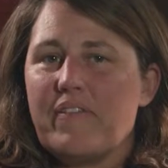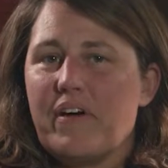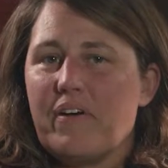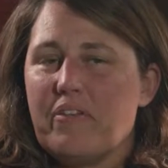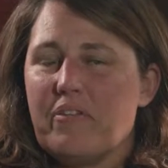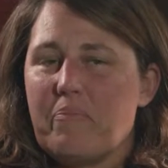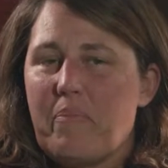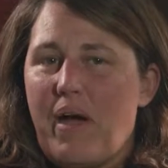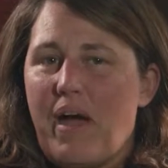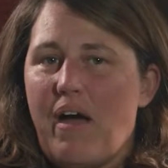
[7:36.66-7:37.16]

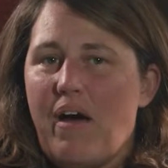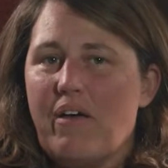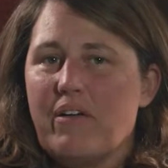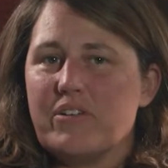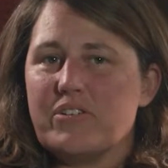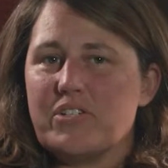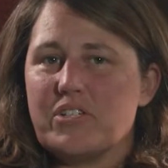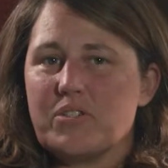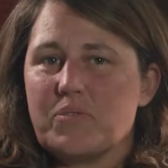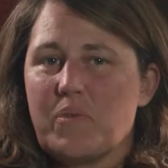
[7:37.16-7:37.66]
health
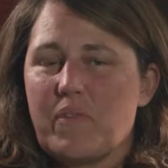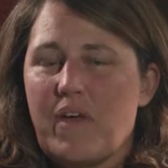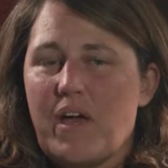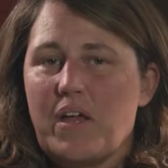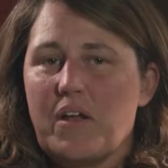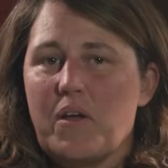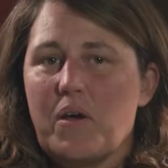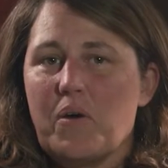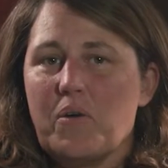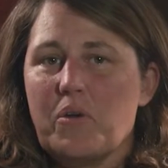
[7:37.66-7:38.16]
biologist with the
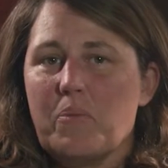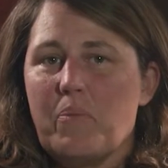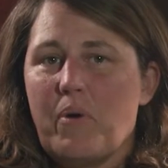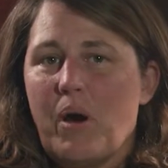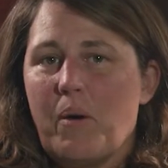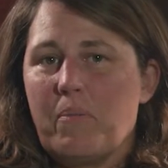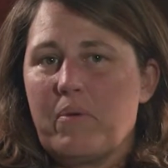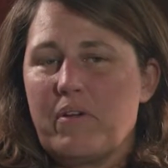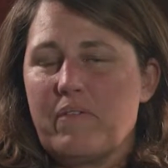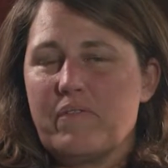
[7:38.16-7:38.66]
Idaho
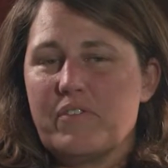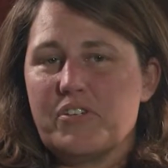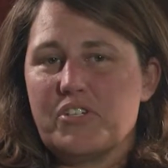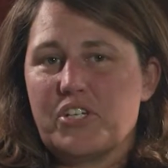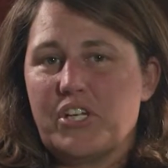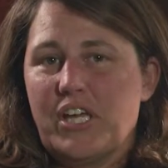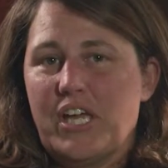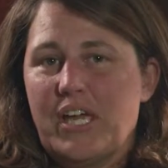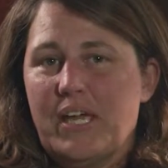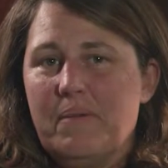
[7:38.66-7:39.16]
Department of
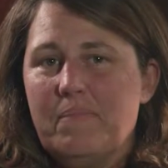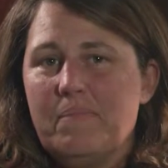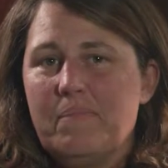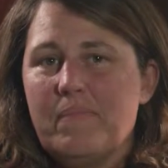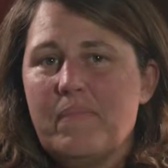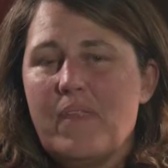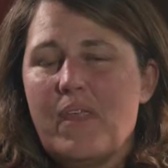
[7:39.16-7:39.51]
Fish and Game.